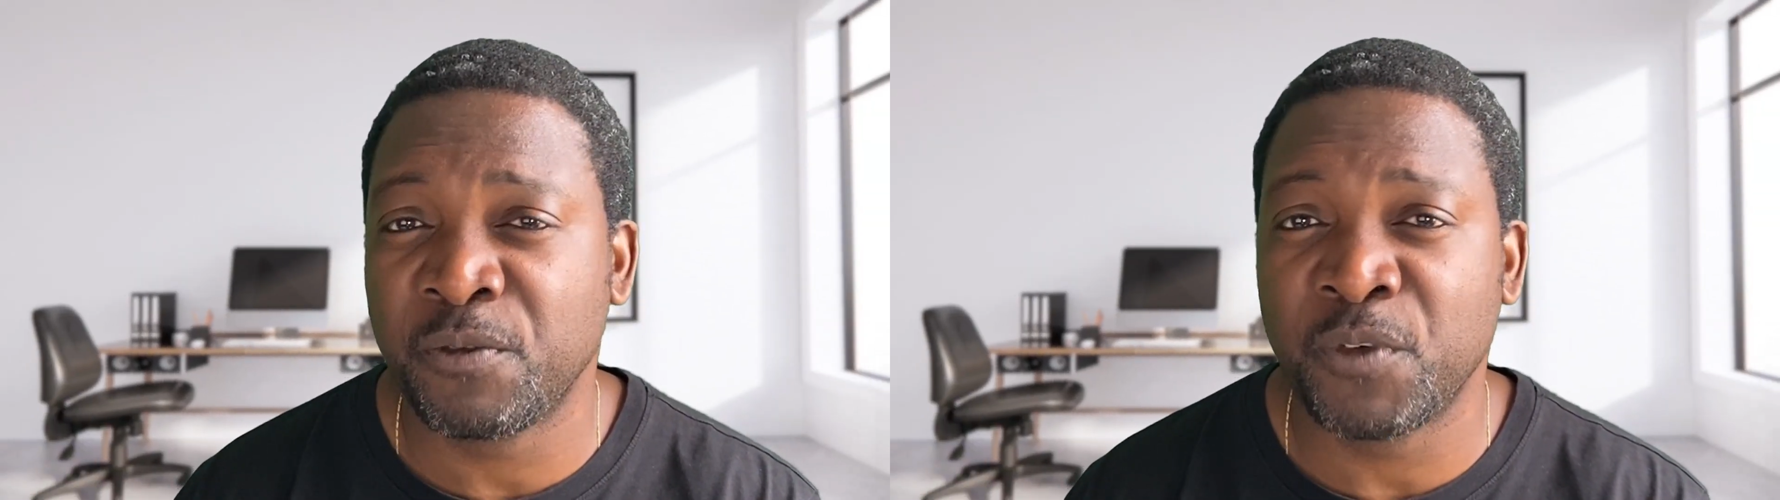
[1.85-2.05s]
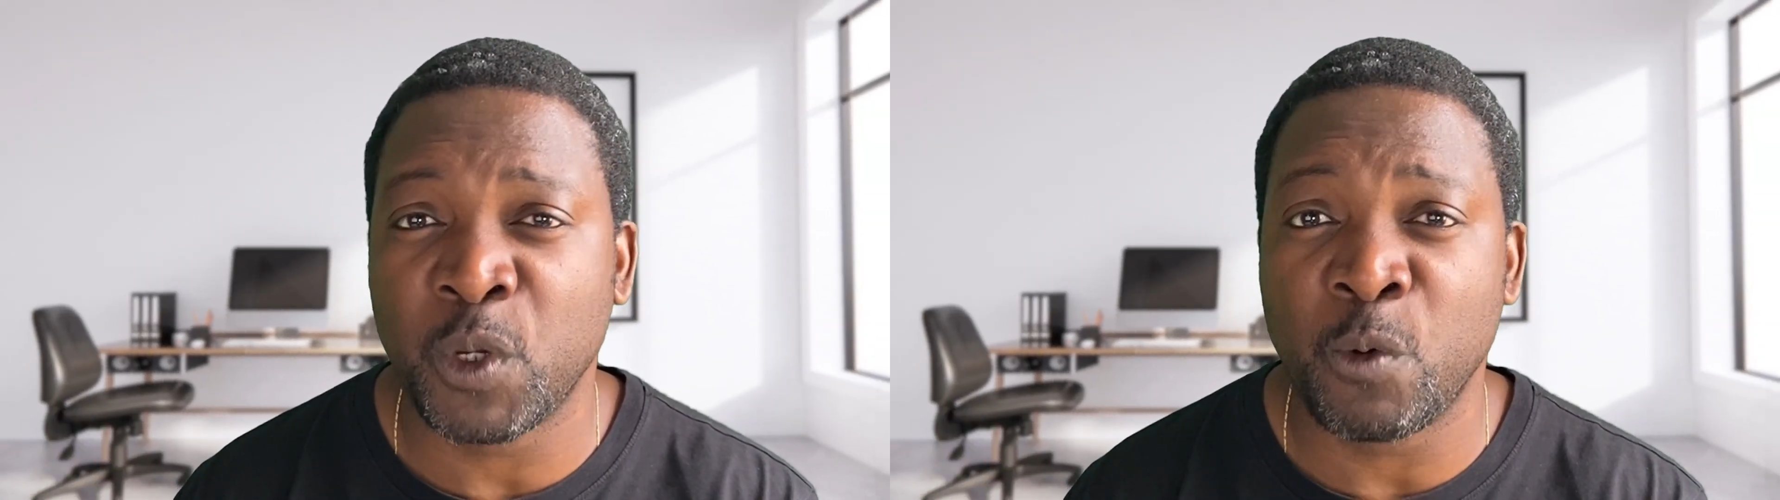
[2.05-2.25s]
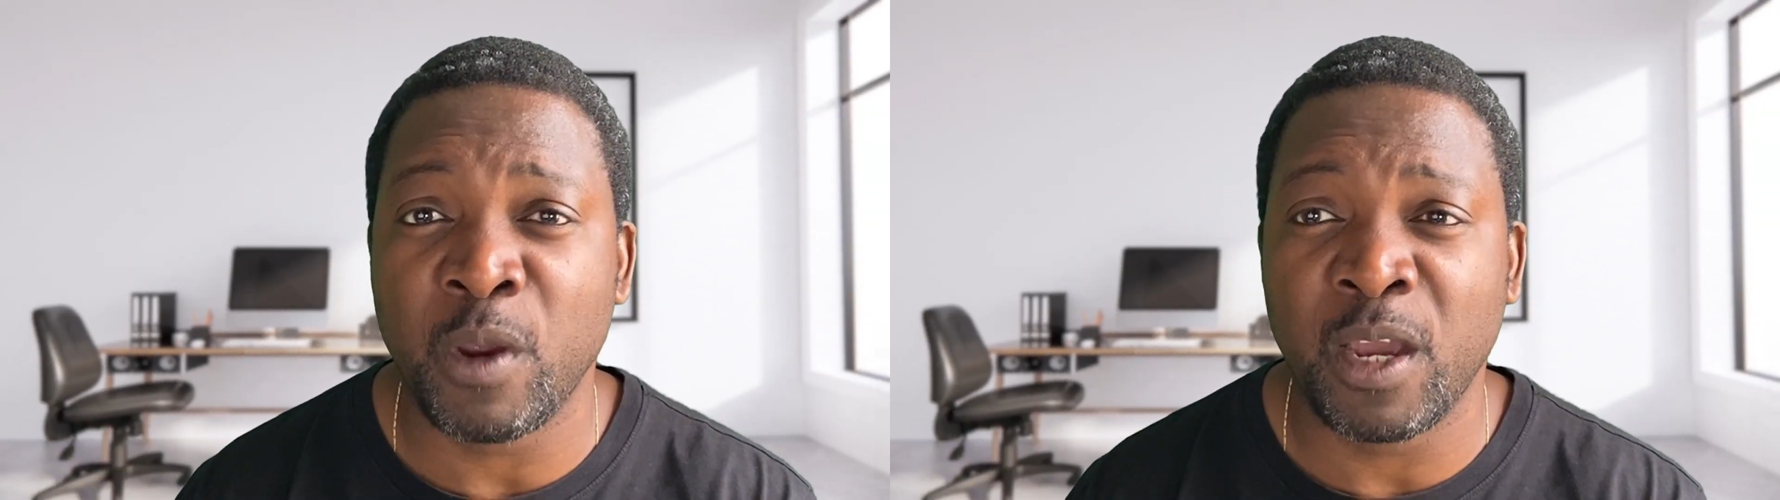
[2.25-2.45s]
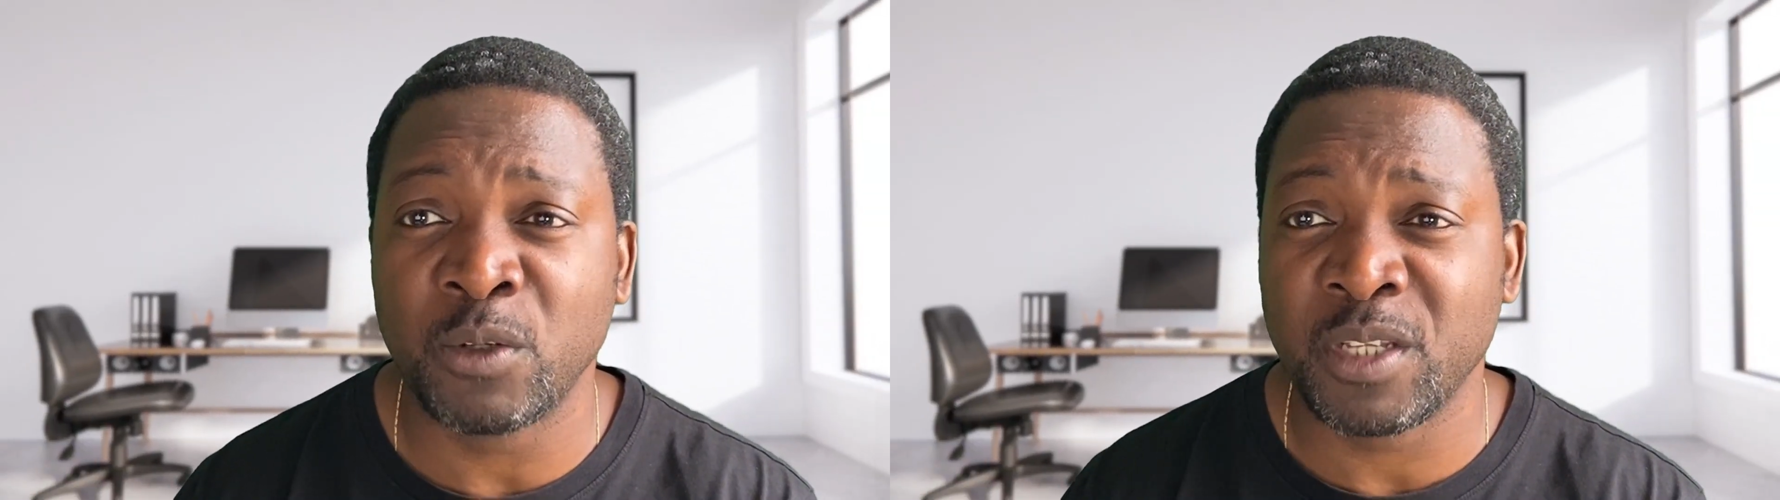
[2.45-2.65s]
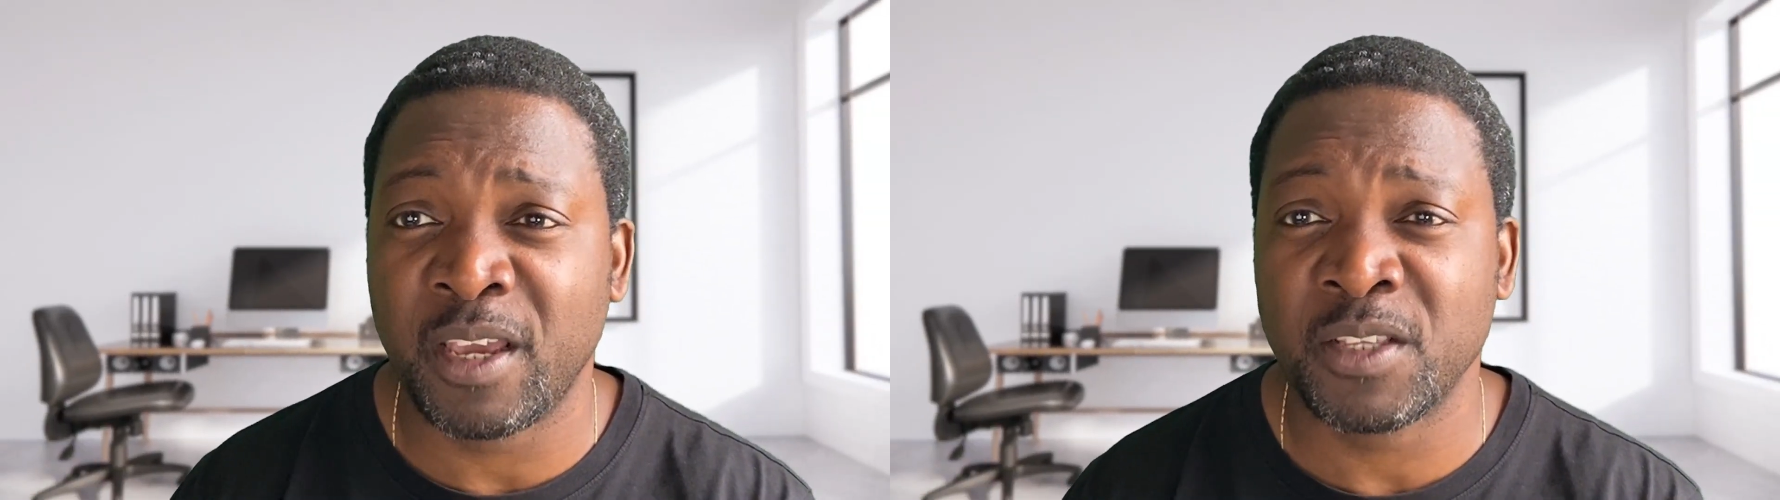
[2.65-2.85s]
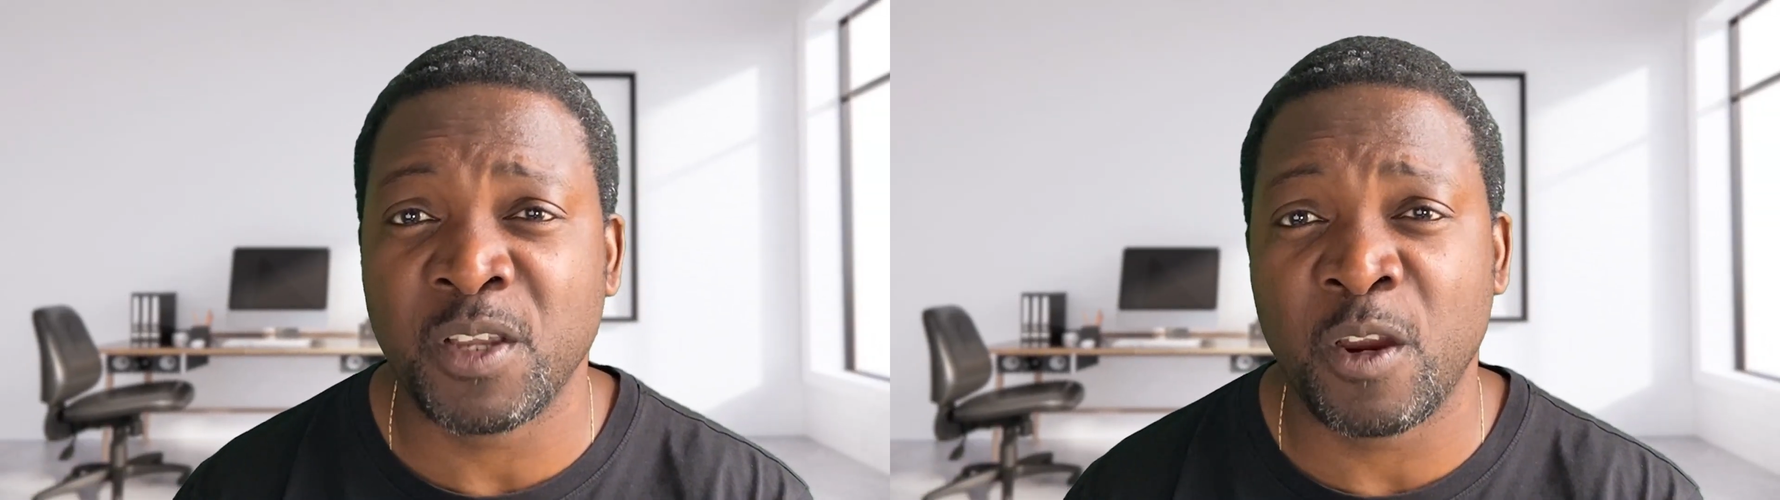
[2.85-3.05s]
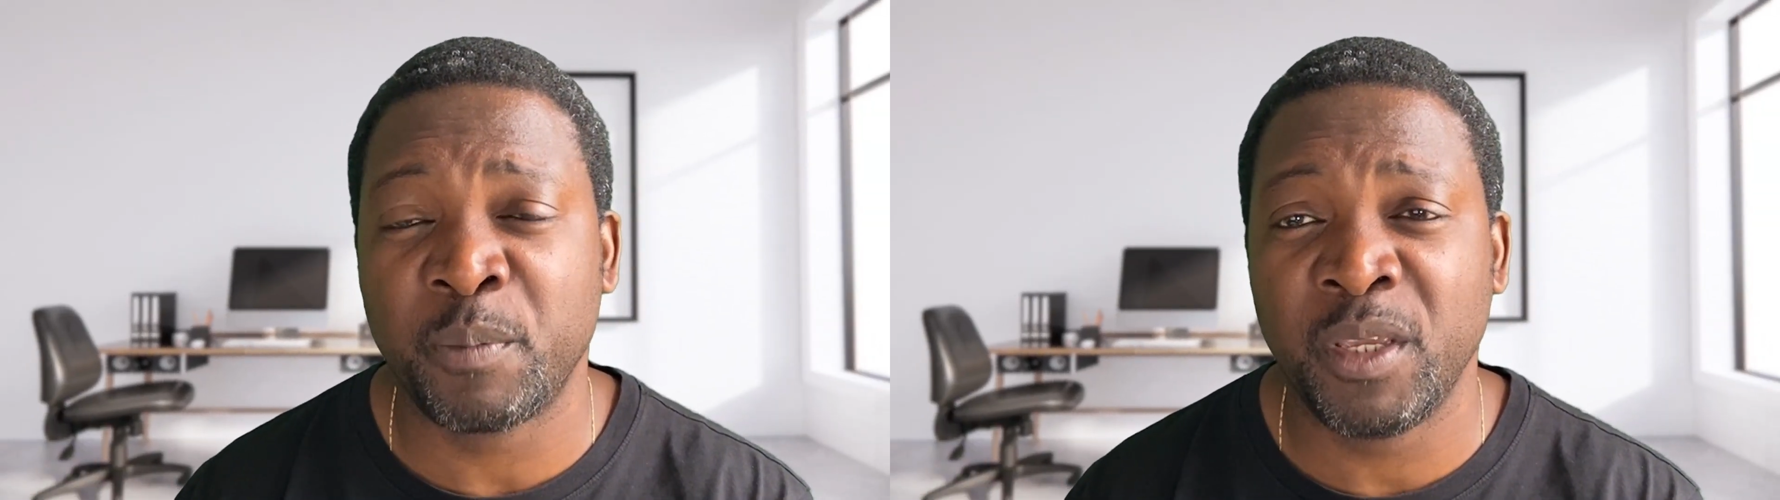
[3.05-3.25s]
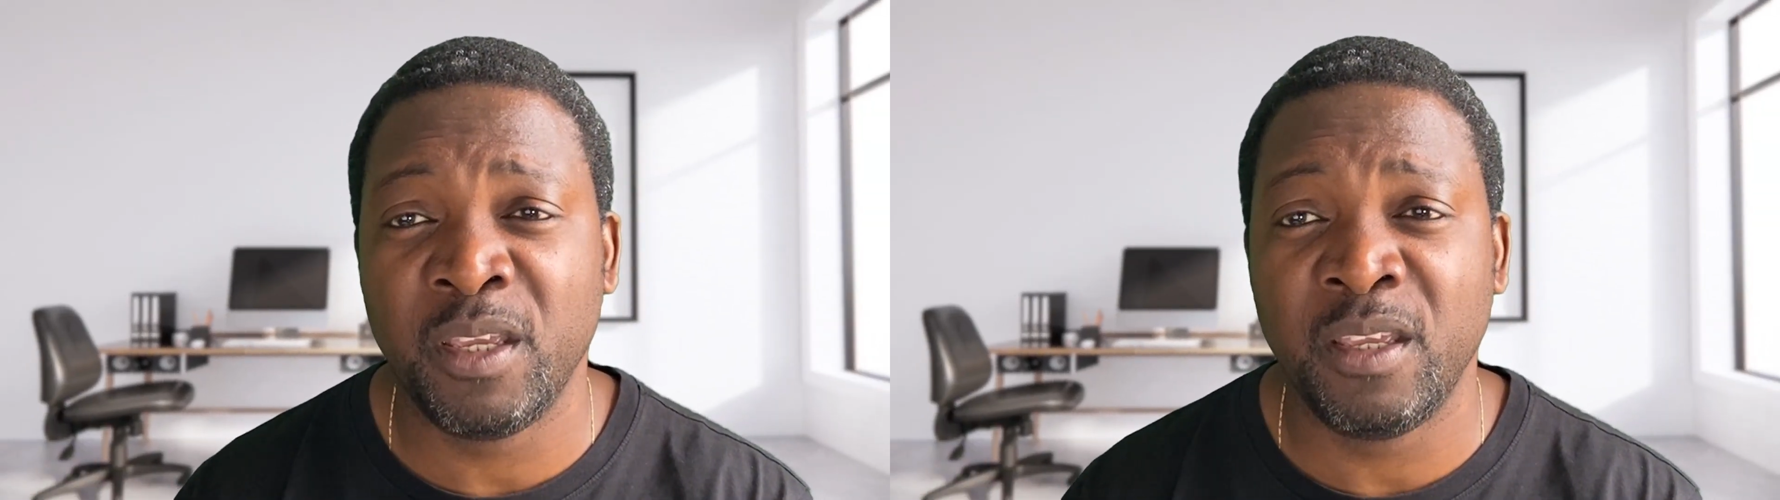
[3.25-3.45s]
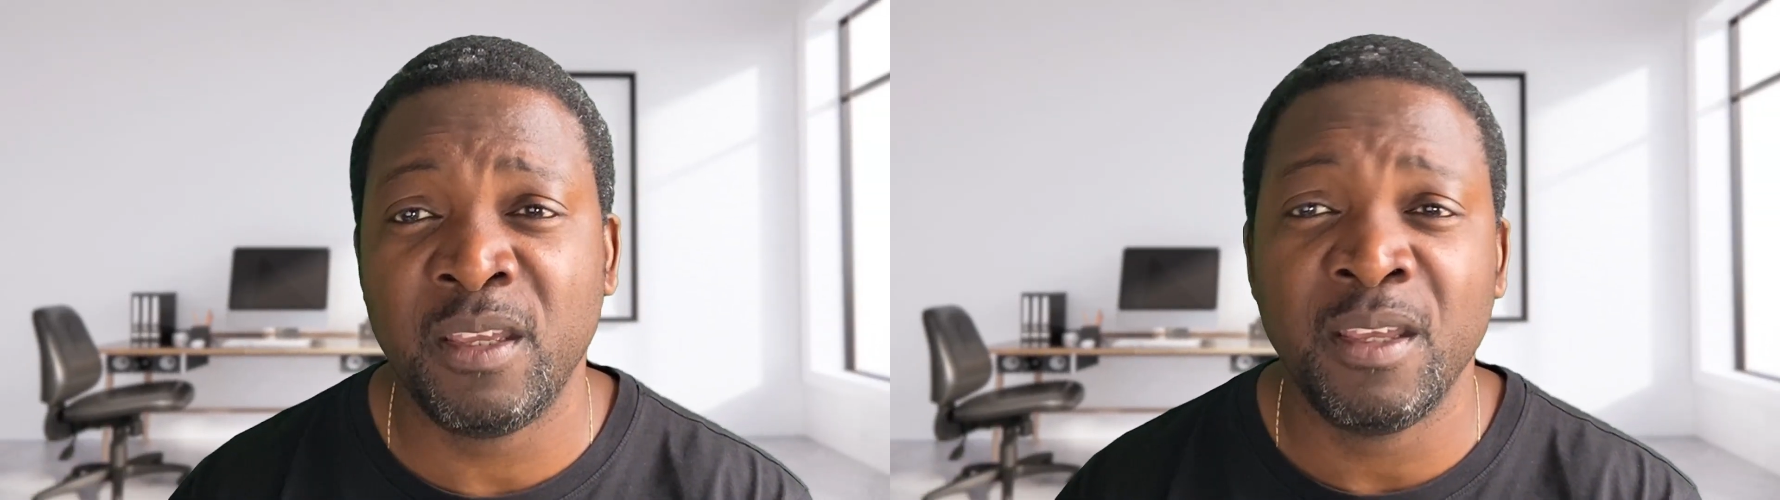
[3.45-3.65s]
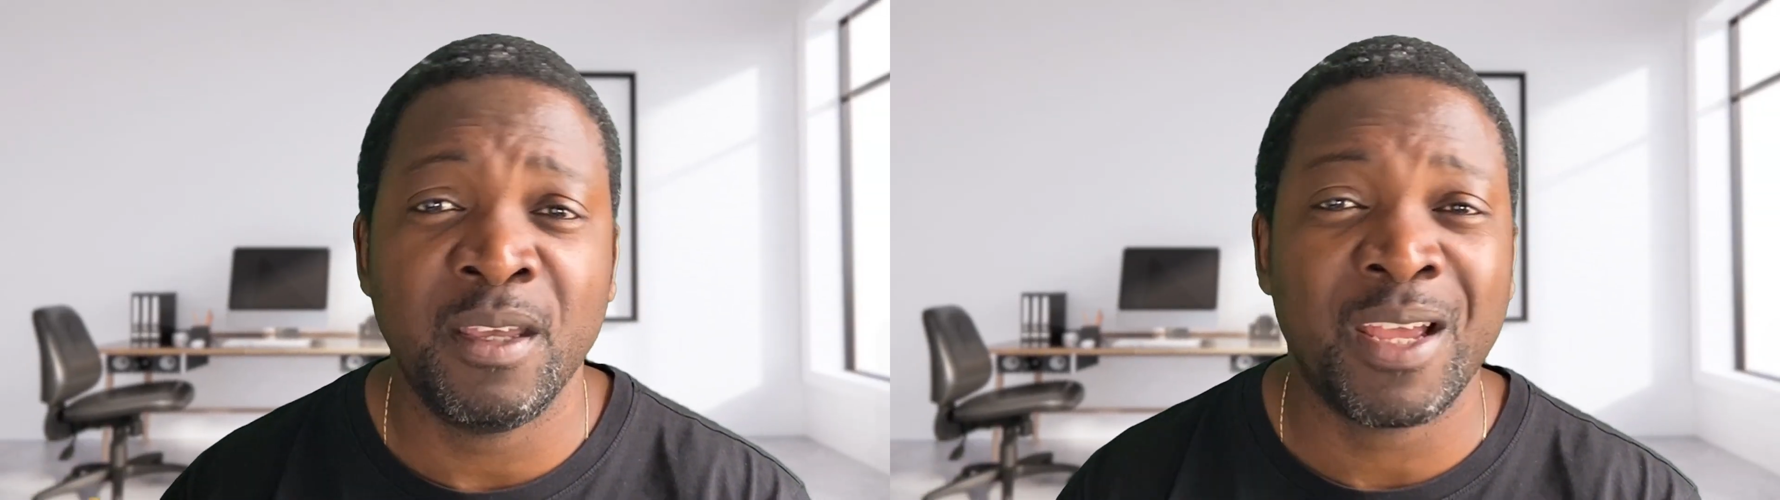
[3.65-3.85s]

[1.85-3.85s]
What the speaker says: to figure out XRP